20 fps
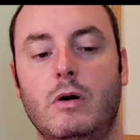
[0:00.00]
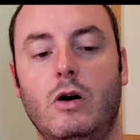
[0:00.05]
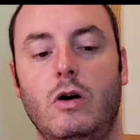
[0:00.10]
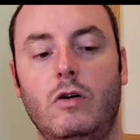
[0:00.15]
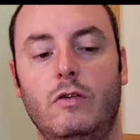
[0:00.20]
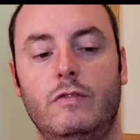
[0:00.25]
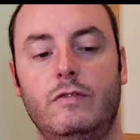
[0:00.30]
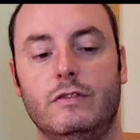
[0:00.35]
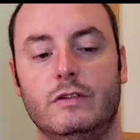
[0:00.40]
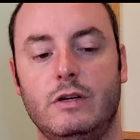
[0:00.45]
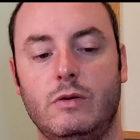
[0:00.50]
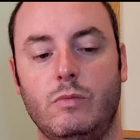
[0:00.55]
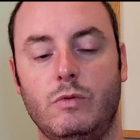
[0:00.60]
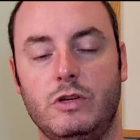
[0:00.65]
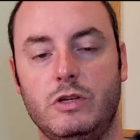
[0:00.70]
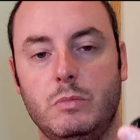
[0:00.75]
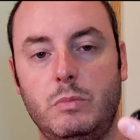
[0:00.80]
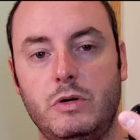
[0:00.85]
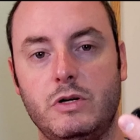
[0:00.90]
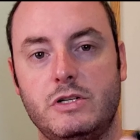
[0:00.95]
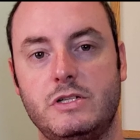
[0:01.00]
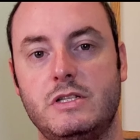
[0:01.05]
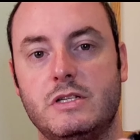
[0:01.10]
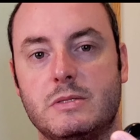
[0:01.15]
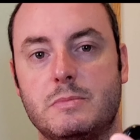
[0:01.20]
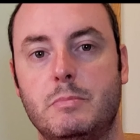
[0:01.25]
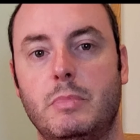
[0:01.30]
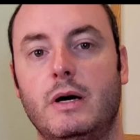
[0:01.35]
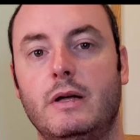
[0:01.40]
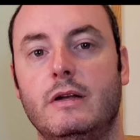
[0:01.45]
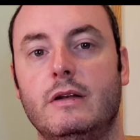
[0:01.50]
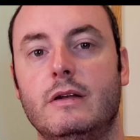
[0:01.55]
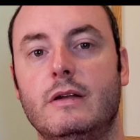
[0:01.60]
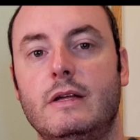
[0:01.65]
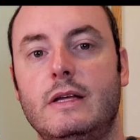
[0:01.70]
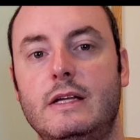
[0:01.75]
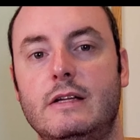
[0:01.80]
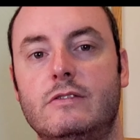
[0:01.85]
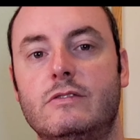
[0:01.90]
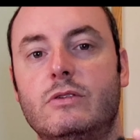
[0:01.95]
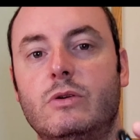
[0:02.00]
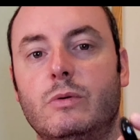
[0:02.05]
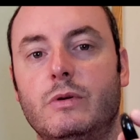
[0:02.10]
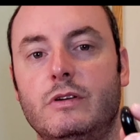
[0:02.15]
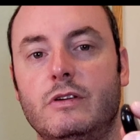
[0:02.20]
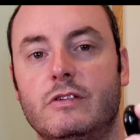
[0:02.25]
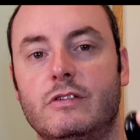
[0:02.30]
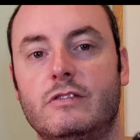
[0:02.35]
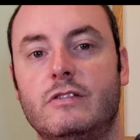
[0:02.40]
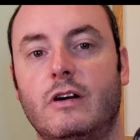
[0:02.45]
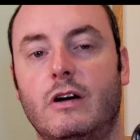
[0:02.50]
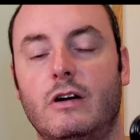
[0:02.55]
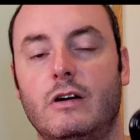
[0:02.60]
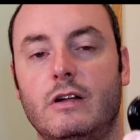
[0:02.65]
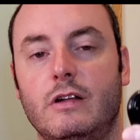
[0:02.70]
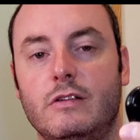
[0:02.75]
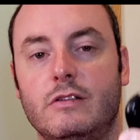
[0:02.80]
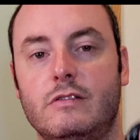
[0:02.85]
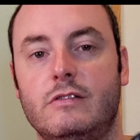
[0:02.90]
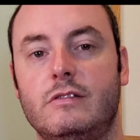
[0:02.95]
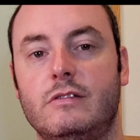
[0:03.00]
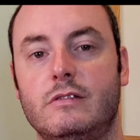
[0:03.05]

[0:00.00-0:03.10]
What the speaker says: hopefully when you push this button, it's going to start, and